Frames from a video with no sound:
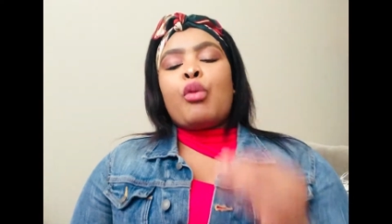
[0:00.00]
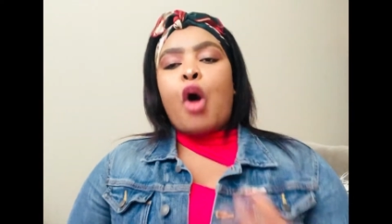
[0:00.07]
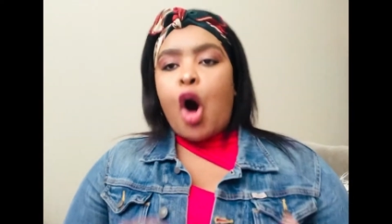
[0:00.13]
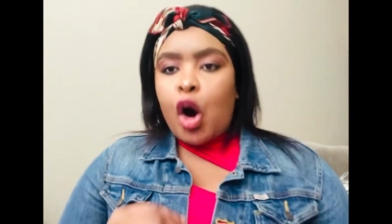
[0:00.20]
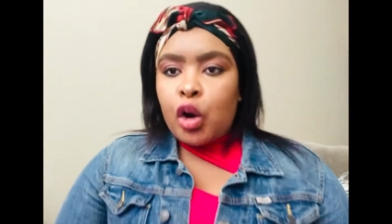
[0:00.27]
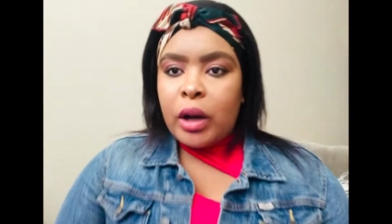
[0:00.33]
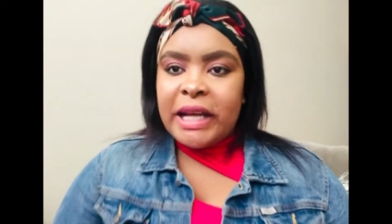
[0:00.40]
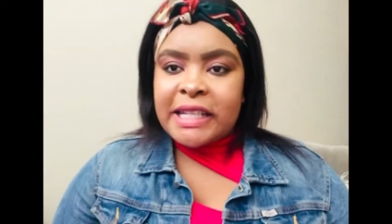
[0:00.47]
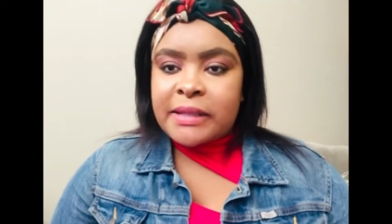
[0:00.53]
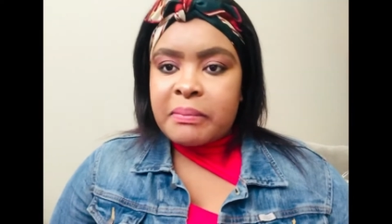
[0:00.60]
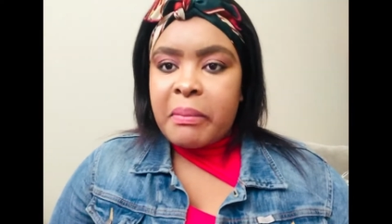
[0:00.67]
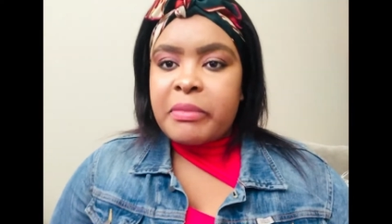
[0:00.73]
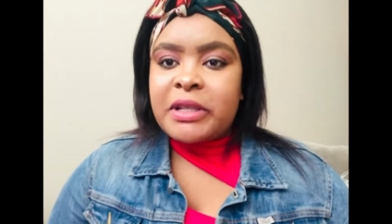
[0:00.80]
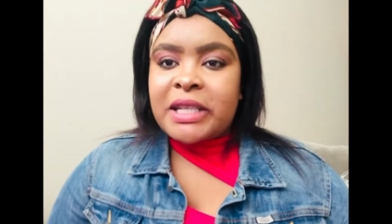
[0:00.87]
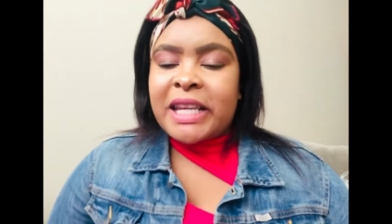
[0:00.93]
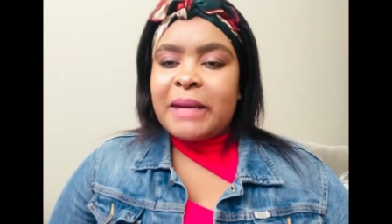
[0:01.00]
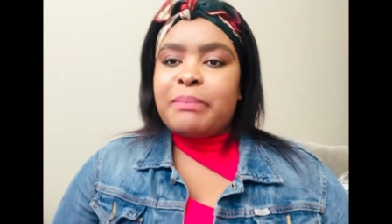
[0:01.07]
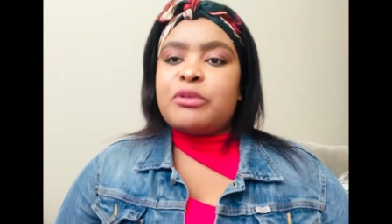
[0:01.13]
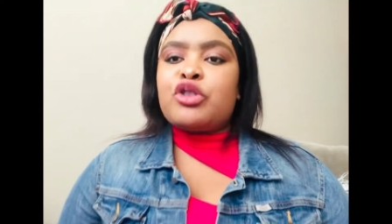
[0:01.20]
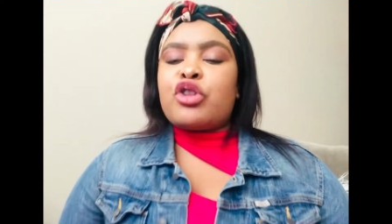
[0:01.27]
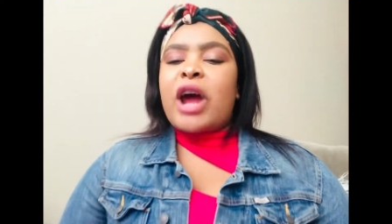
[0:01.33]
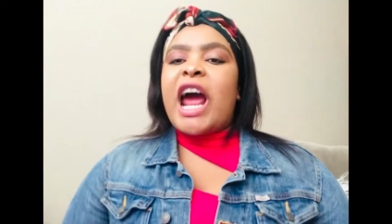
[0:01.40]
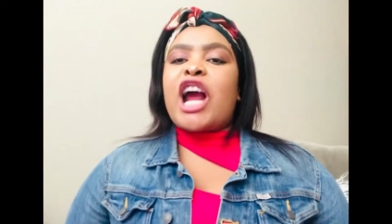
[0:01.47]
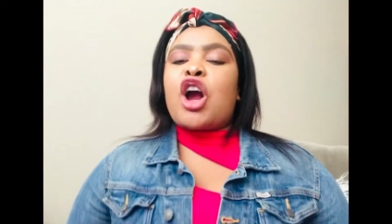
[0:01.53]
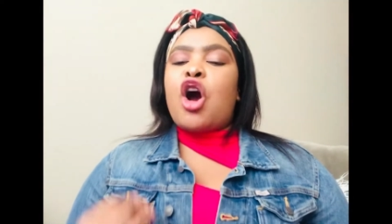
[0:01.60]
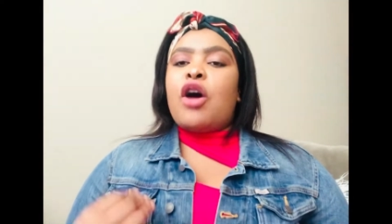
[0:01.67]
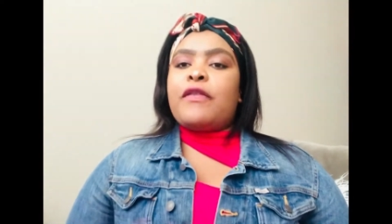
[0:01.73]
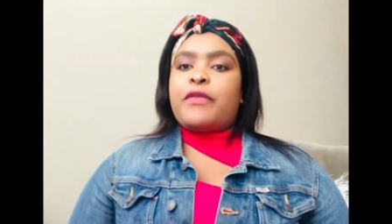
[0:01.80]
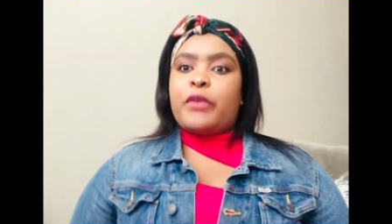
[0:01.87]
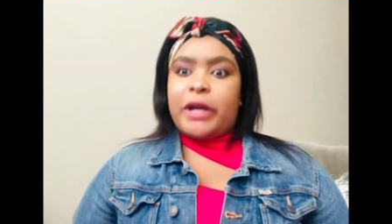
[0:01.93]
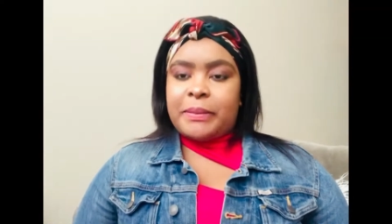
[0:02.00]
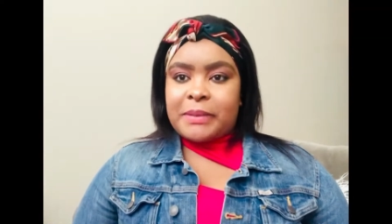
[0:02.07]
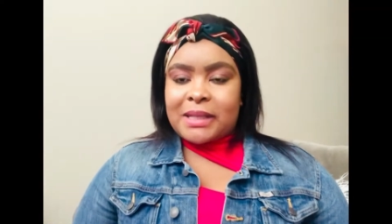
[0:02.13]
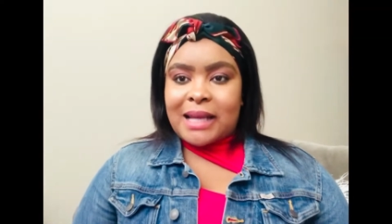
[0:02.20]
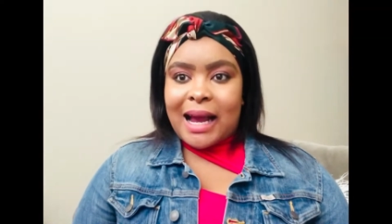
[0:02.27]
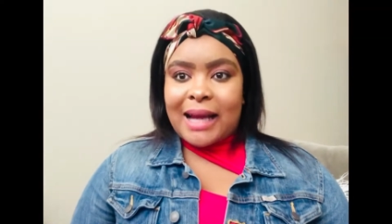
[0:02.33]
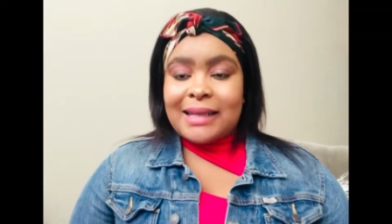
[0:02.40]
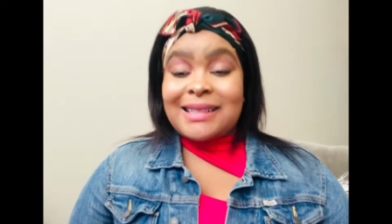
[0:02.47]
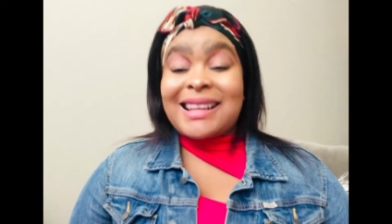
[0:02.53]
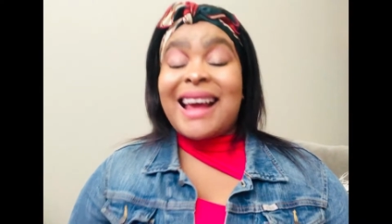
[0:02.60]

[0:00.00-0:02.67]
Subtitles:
always keep track of websites.